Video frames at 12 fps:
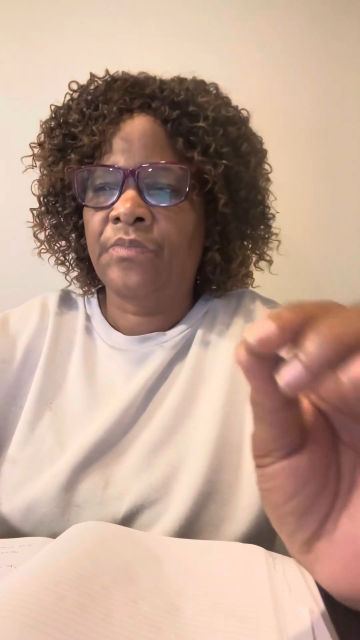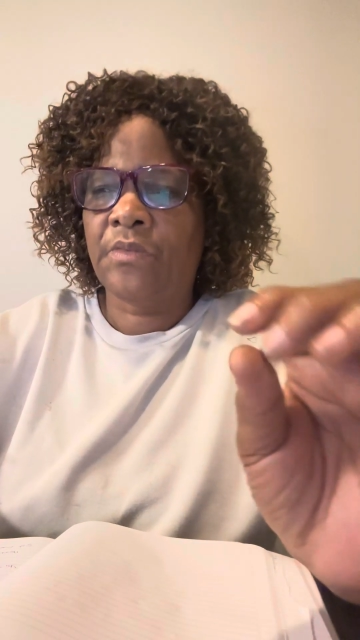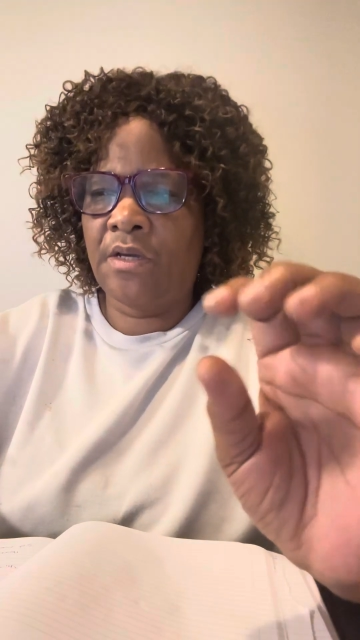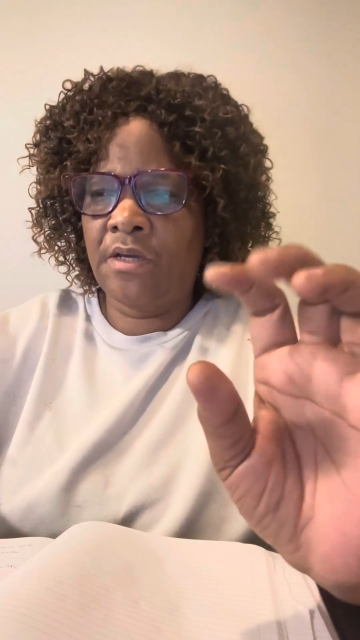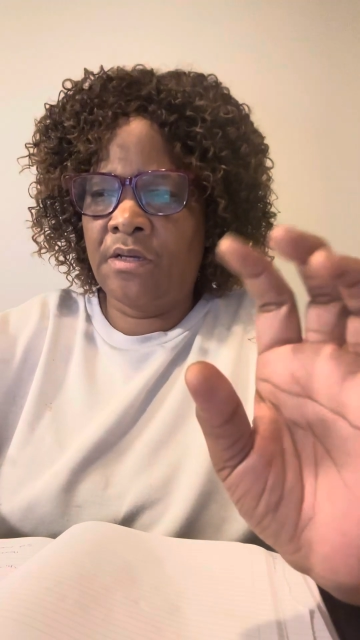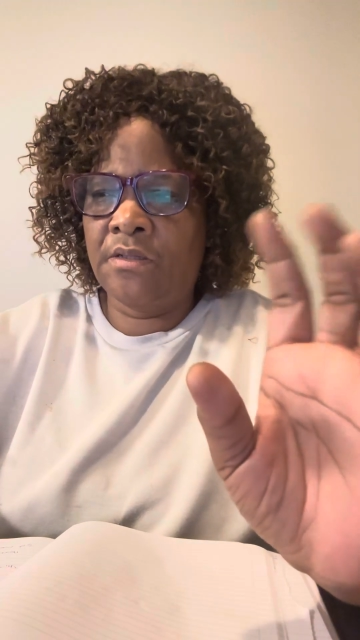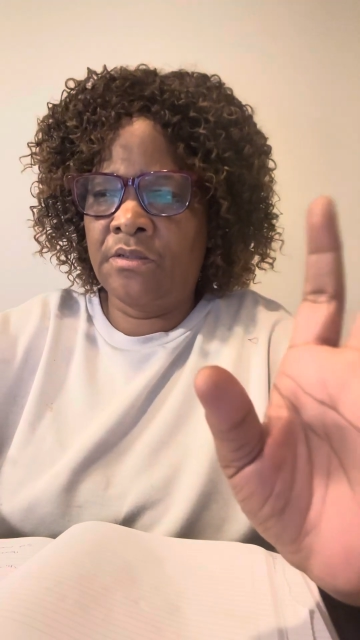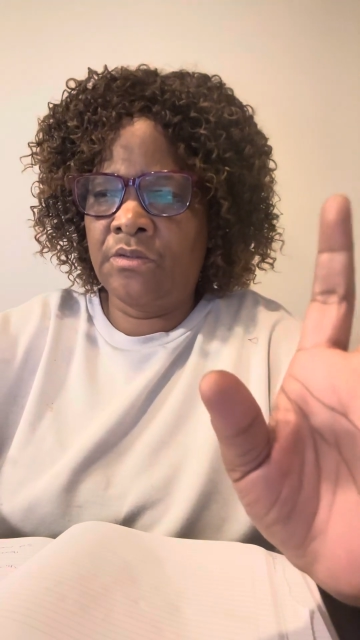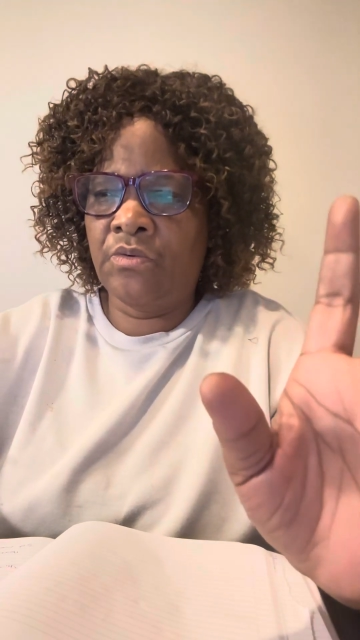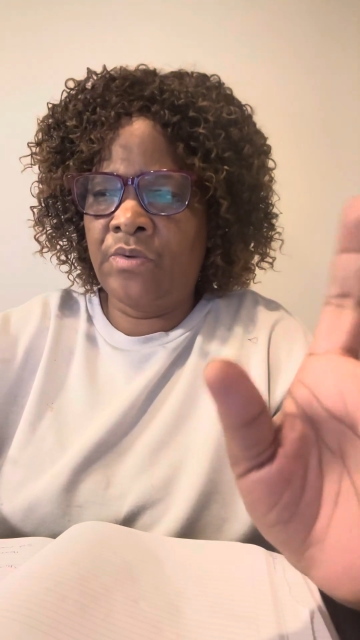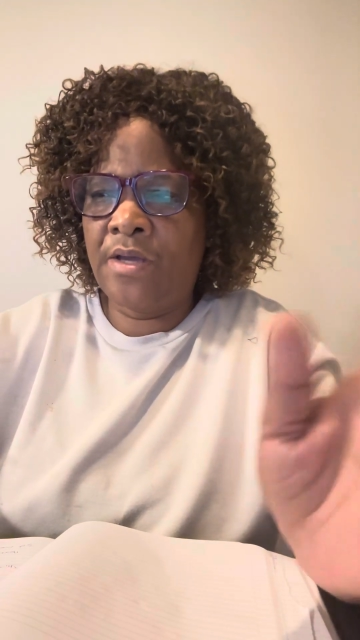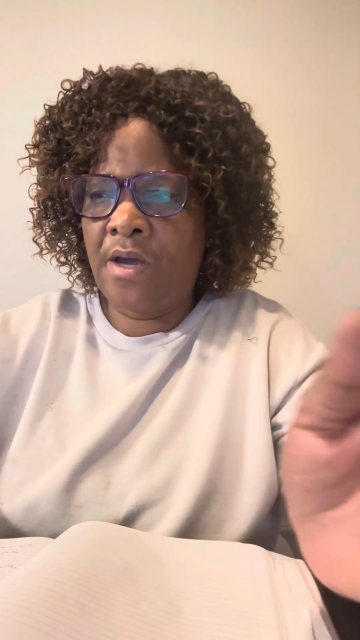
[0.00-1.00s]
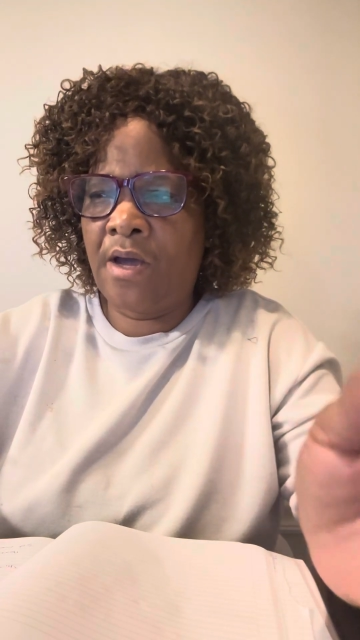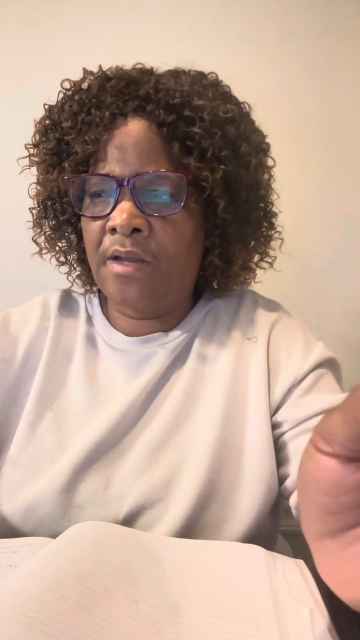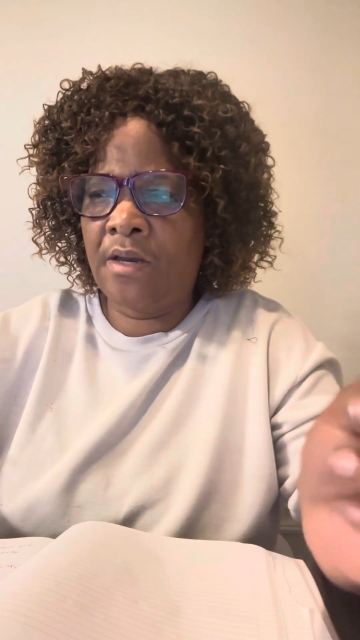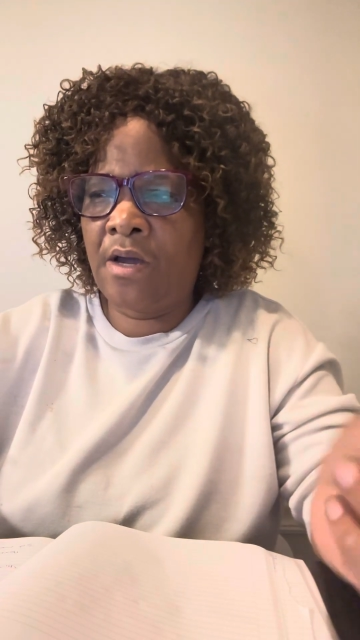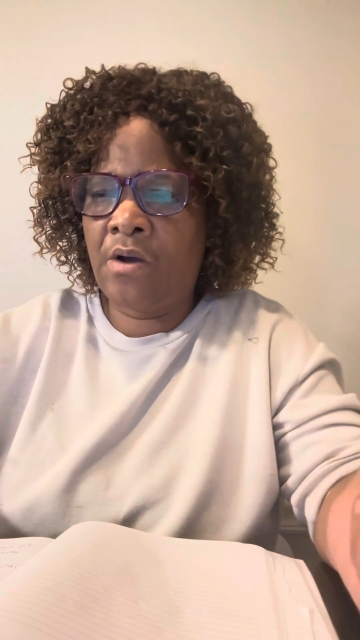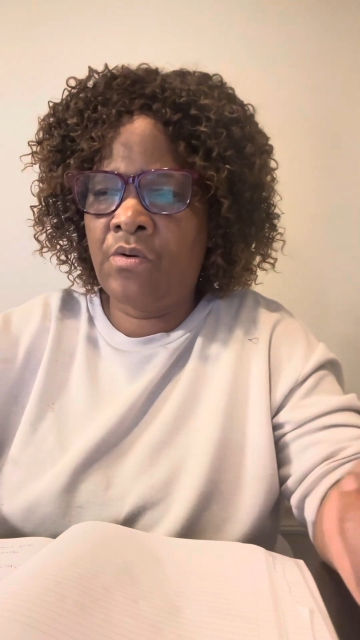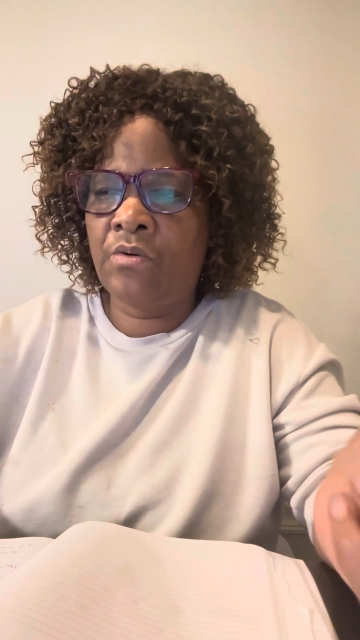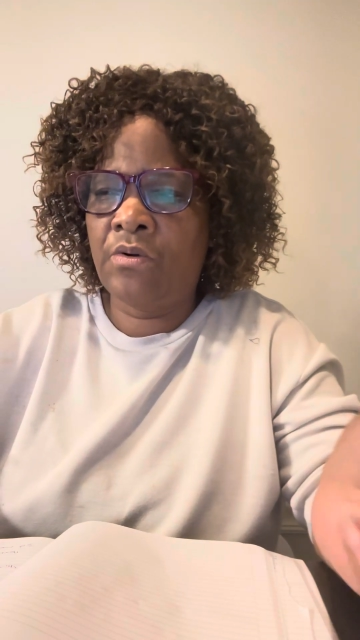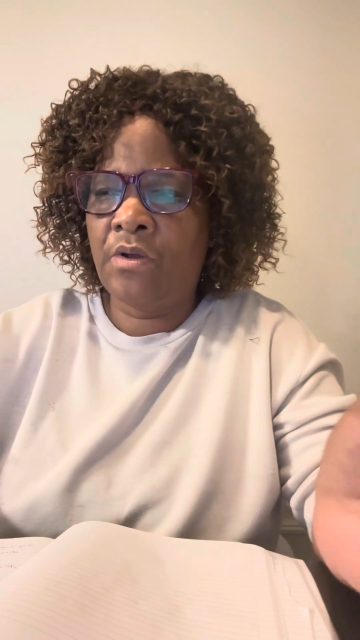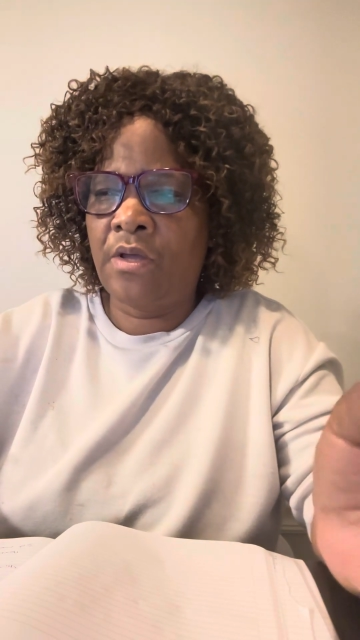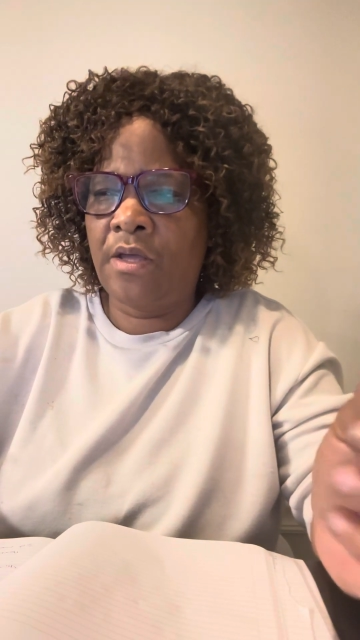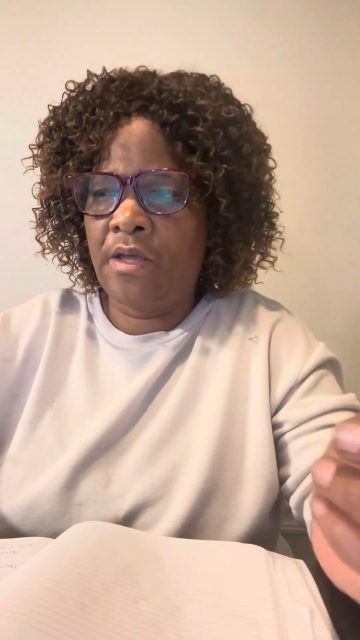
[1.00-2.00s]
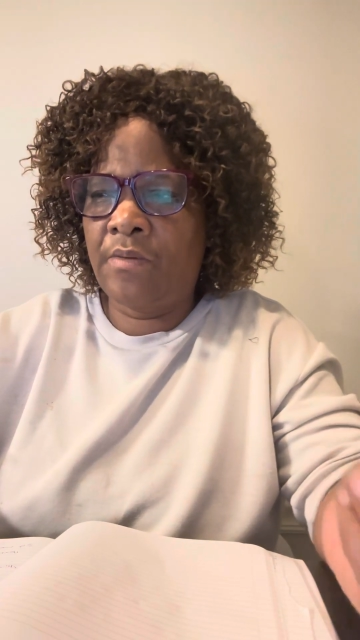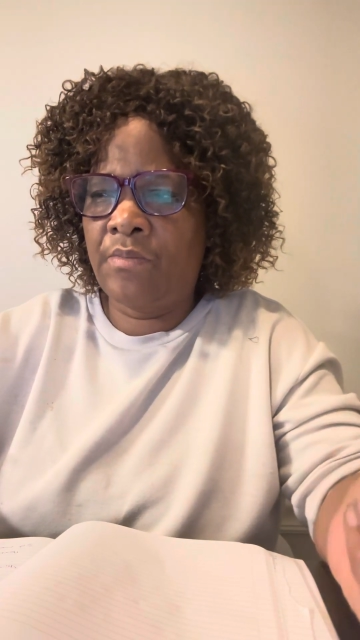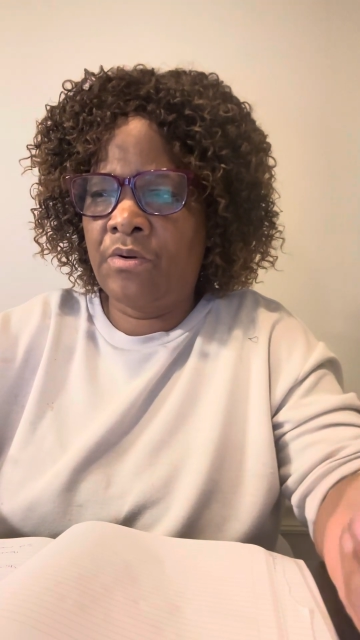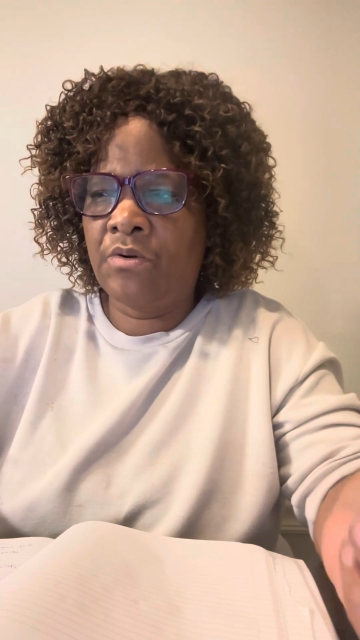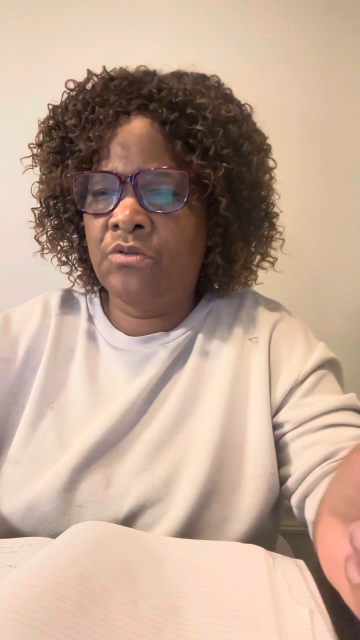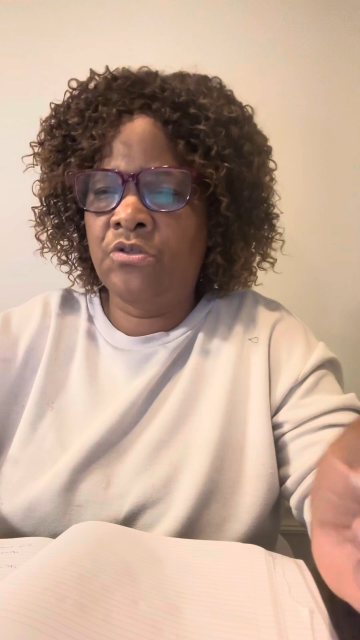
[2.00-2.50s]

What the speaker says: and we are now able